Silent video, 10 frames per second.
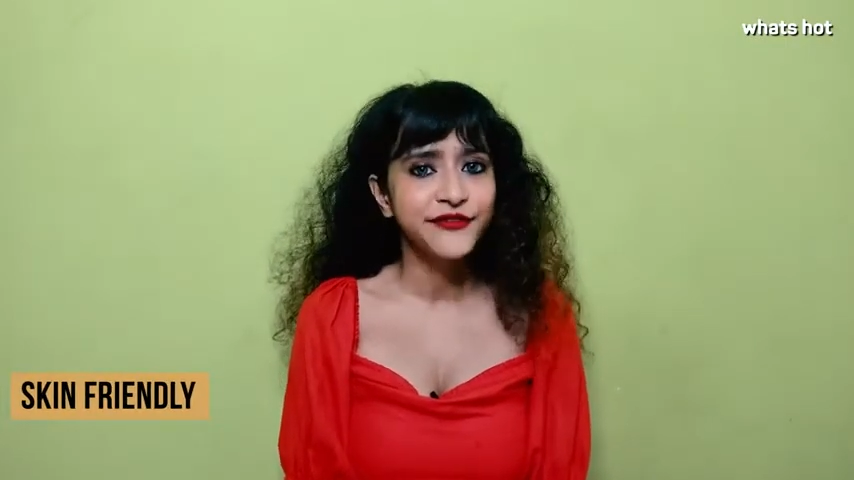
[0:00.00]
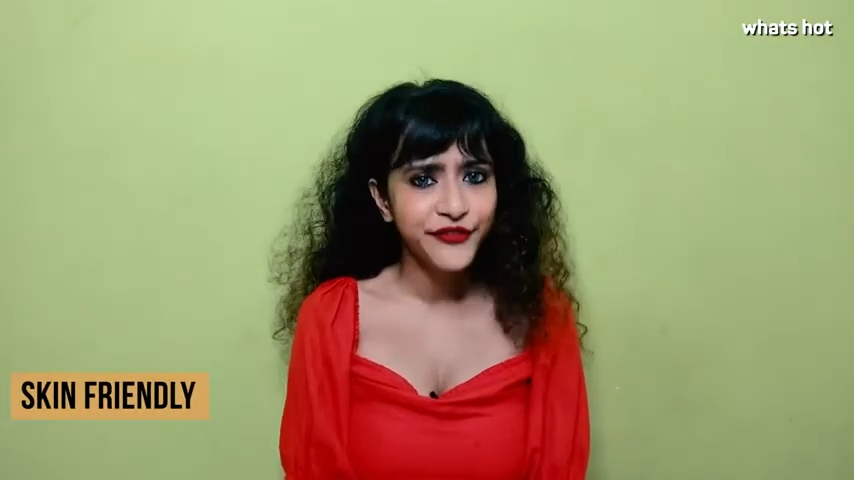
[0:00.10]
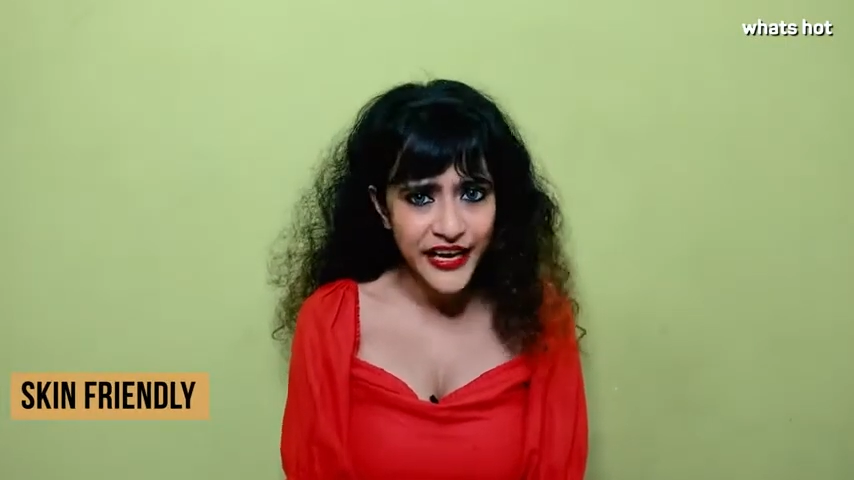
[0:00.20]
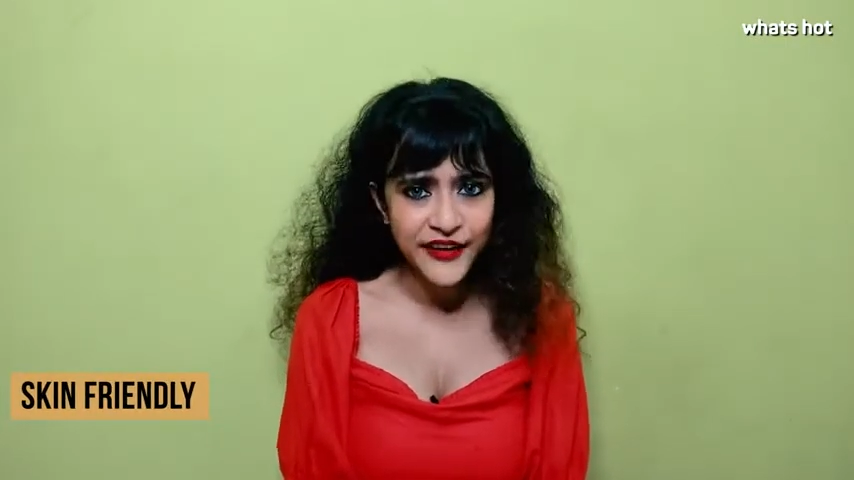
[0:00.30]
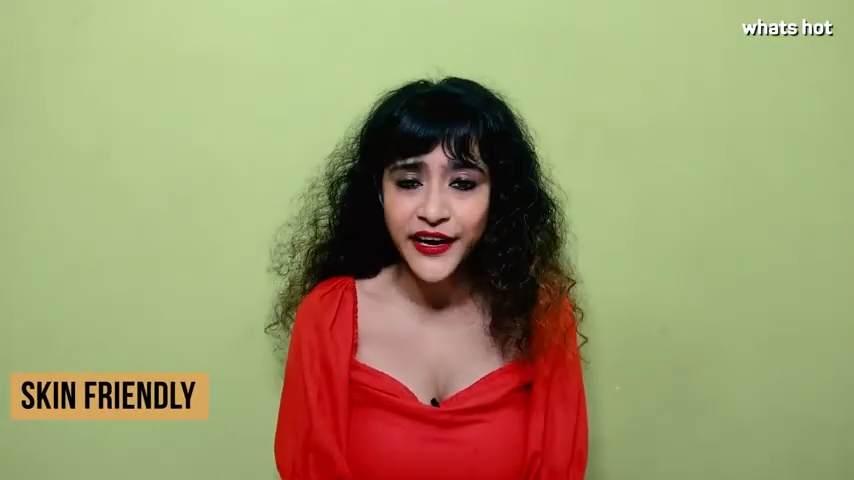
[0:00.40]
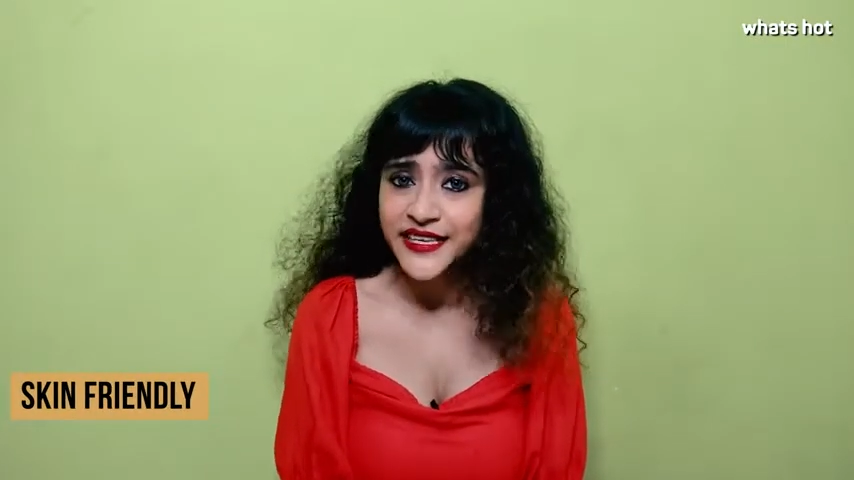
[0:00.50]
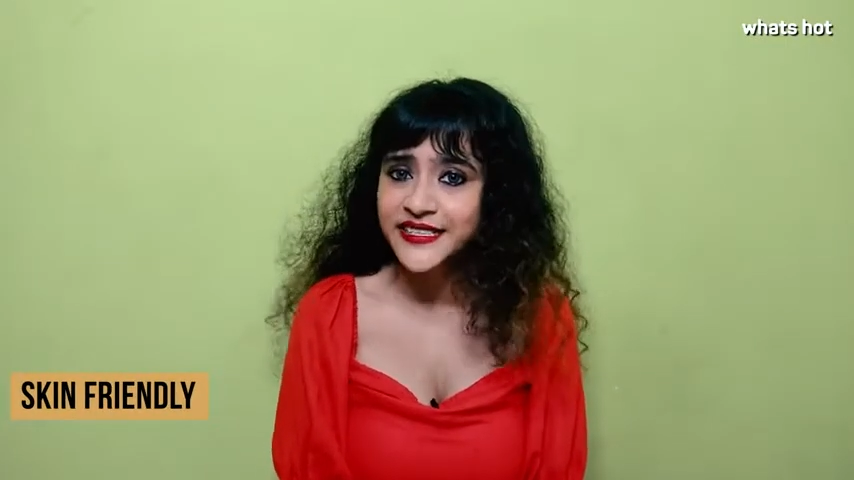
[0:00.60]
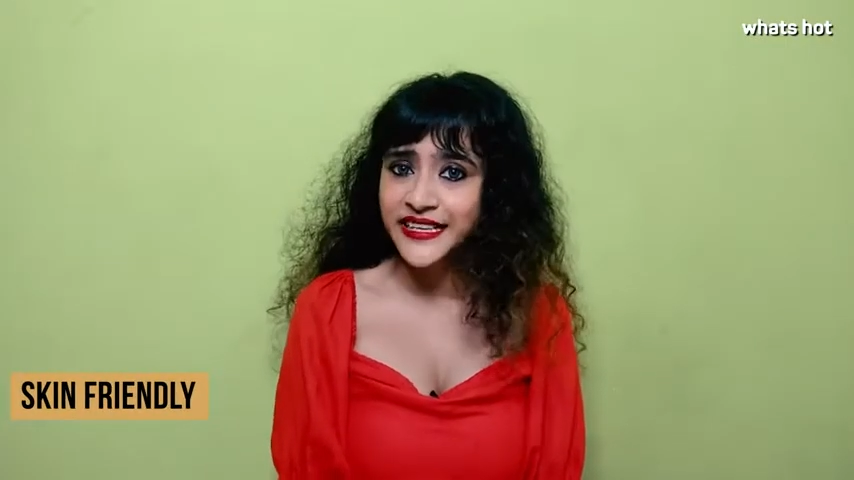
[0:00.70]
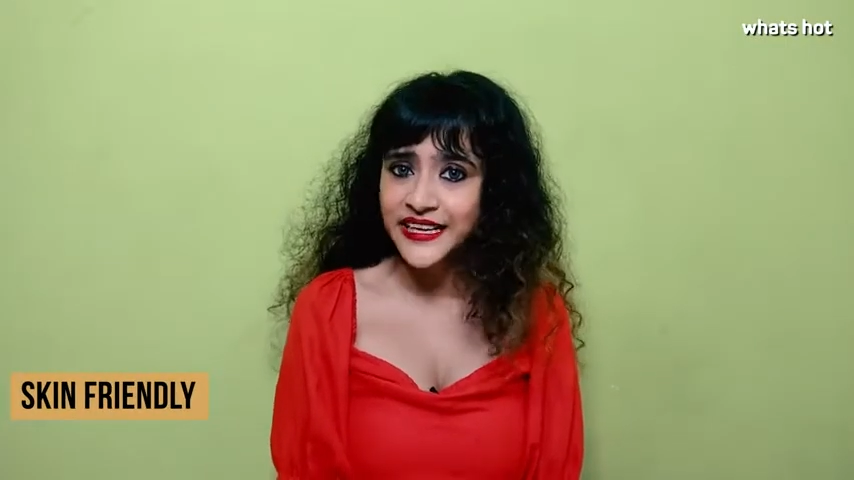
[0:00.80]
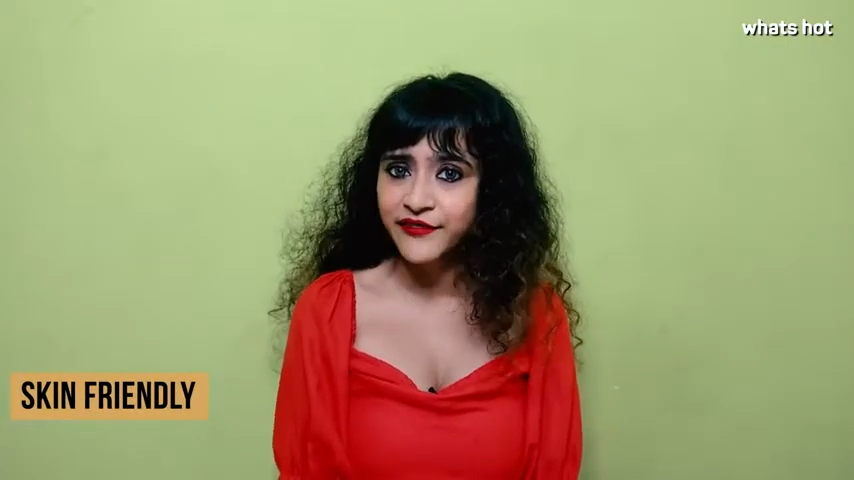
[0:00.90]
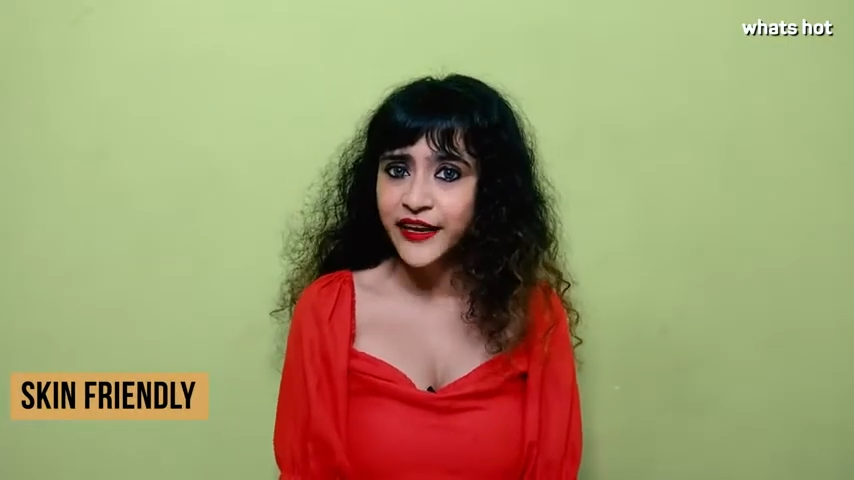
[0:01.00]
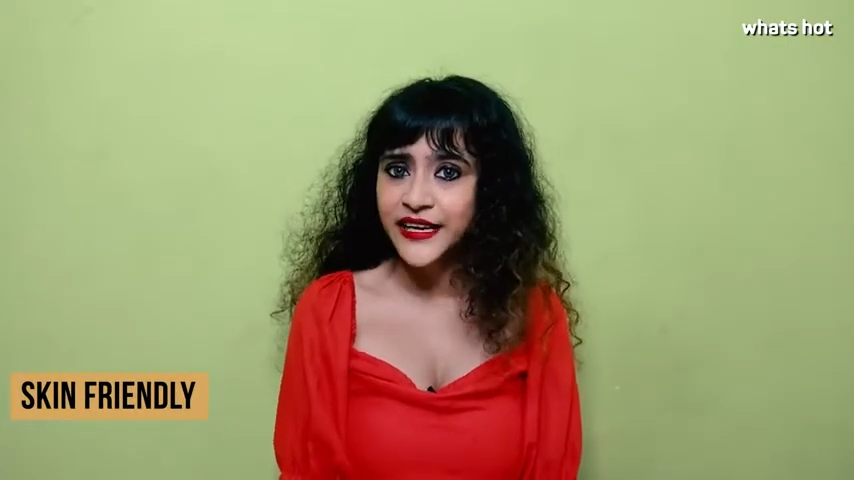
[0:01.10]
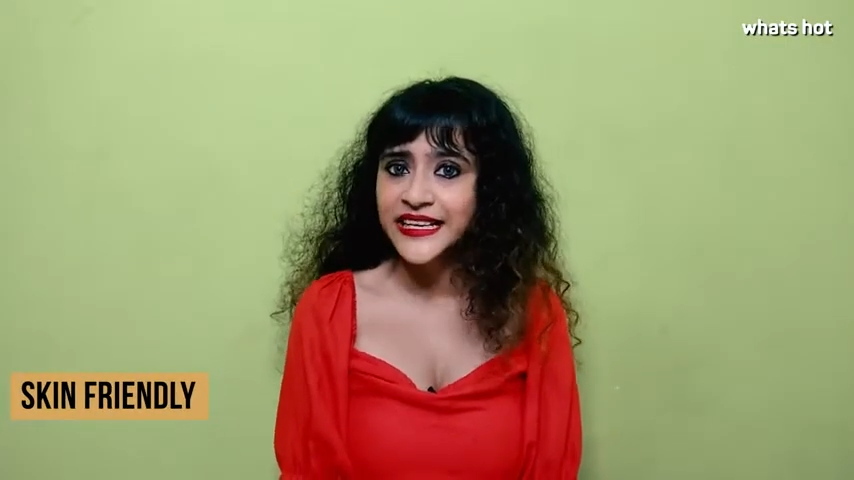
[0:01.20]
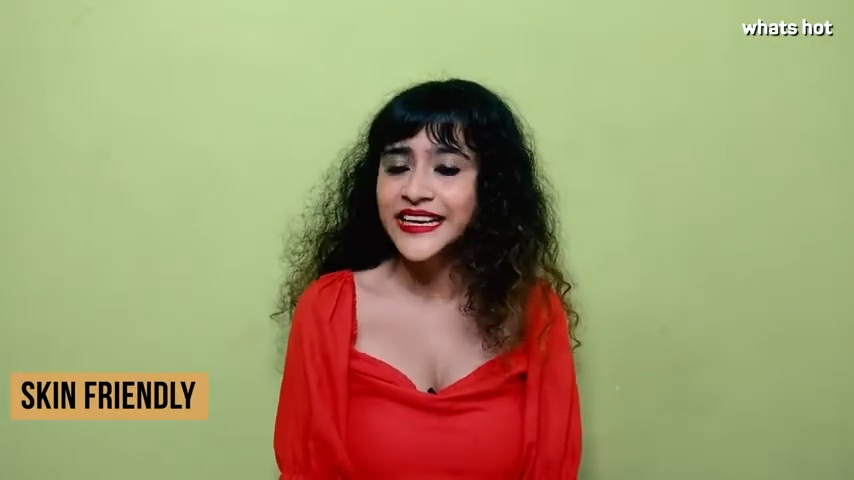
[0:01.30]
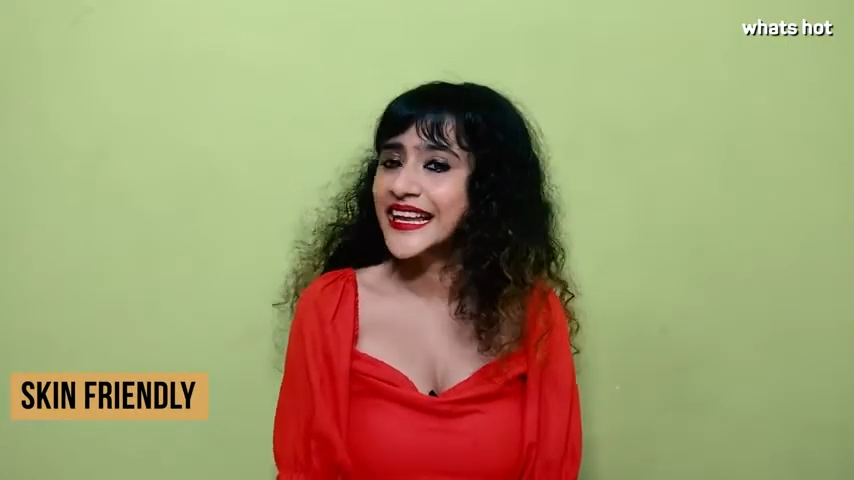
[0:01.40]
very skin
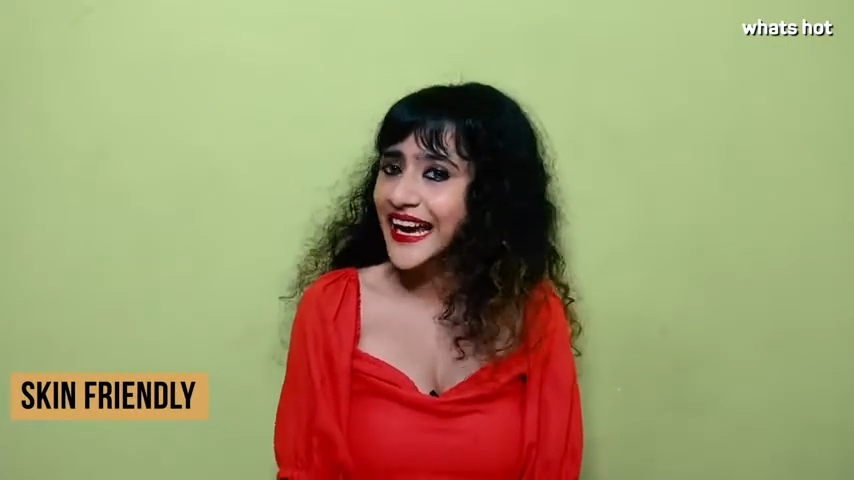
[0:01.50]
friendly and